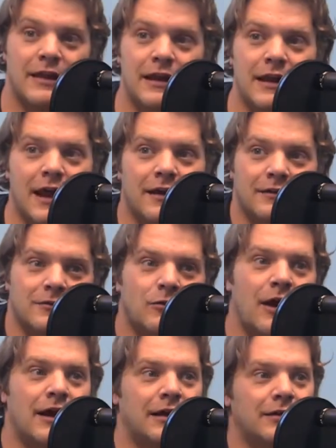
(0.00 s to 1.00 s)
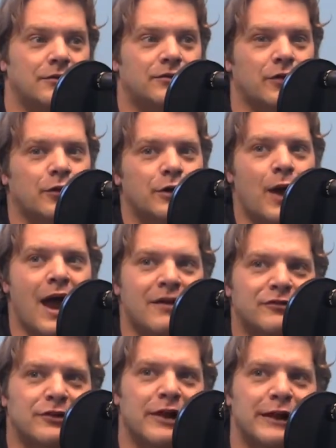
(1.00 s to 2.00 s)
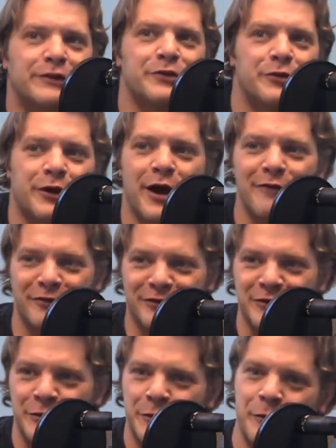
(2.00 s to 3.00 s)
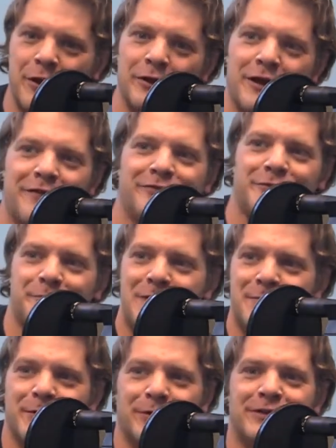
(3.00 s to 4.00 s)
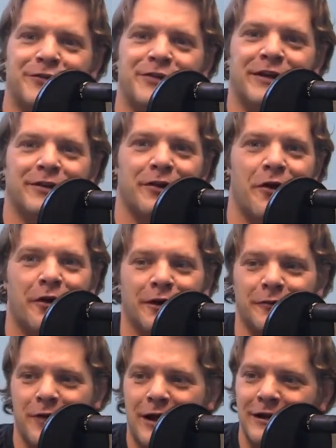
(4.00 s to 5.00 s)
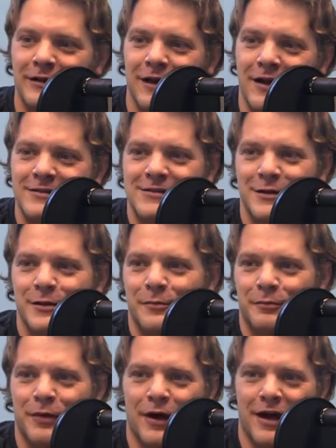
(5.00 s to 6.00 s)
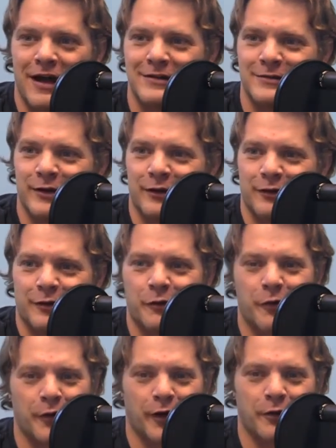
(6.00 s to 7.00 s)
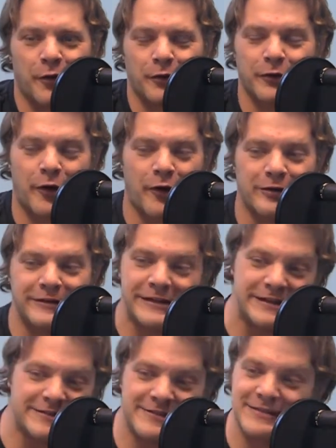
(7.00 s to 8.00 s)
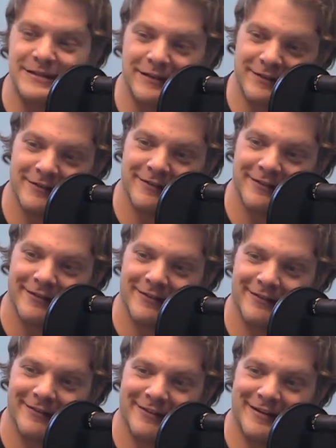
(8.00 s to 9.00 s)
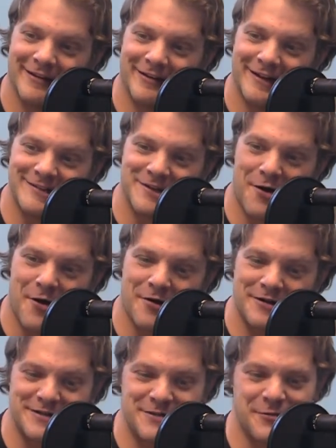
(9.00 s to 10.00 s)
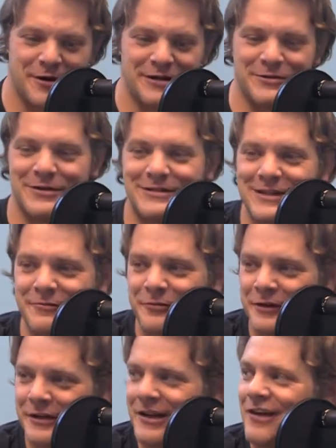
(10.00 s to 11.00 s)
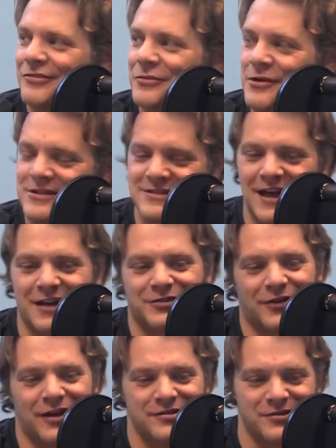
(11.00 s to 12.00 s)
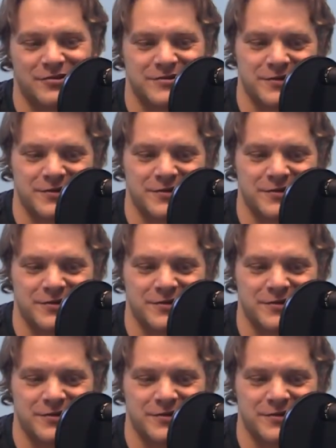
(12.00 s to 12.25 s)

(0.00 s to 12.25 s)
and then so you have to like do the cover tune well enough so people can sing along and recognize it. But as a quote unquote artiste, as an artist, you want to do it different enough to where it satisfies your